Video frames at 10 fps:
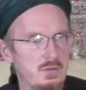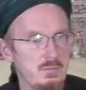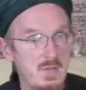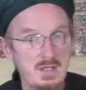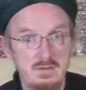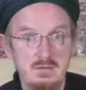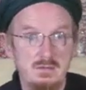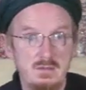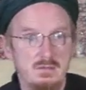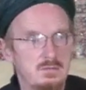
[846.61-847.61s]

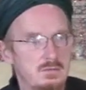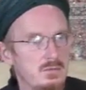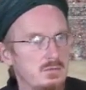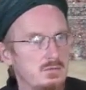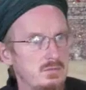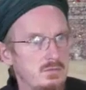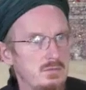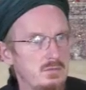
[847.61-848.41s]
medicine, so you